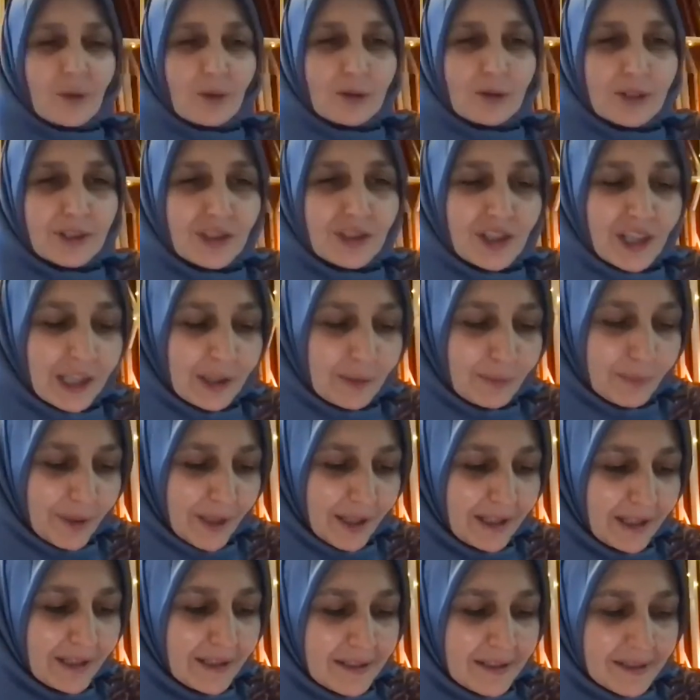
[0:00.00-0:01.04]
on the chat
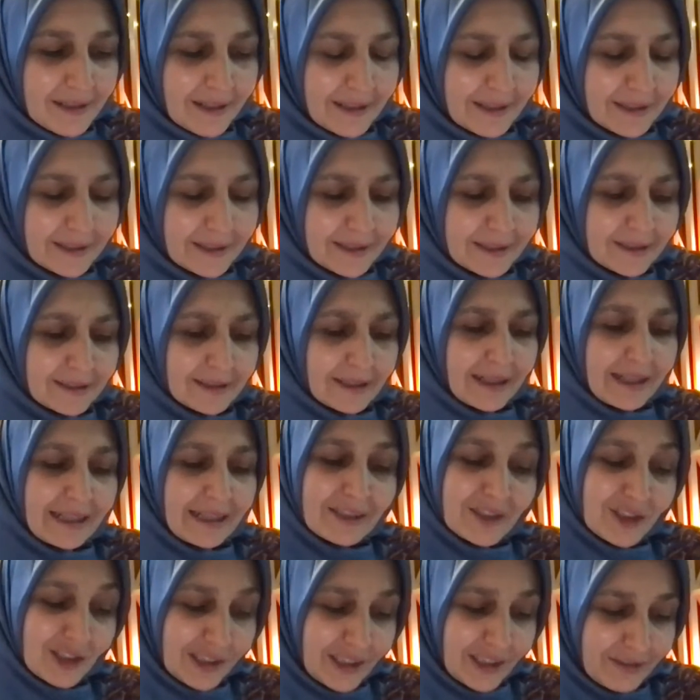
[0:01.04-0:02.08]
box and
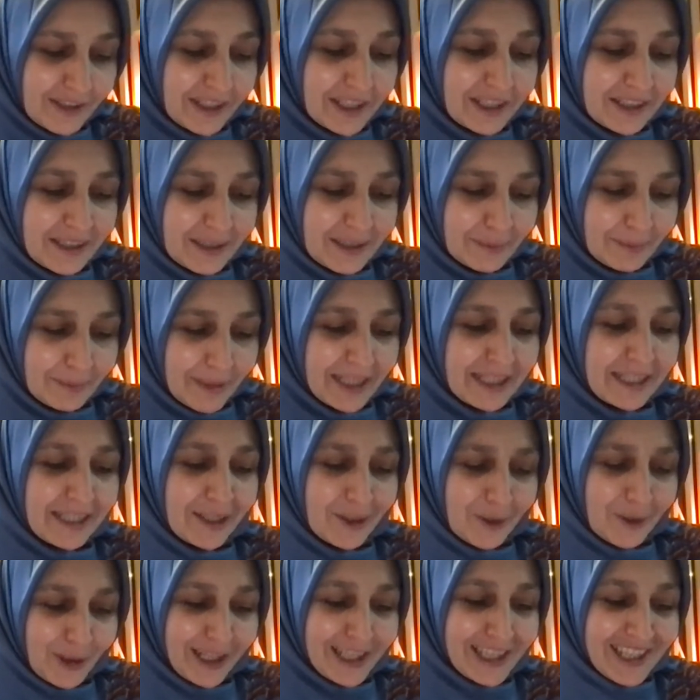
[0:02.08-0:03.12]
actually very many
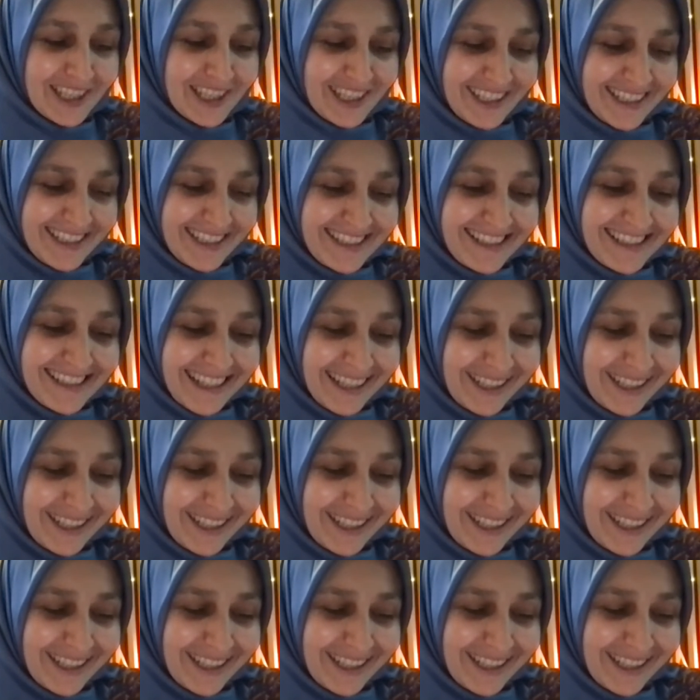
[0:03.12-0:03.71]
questions.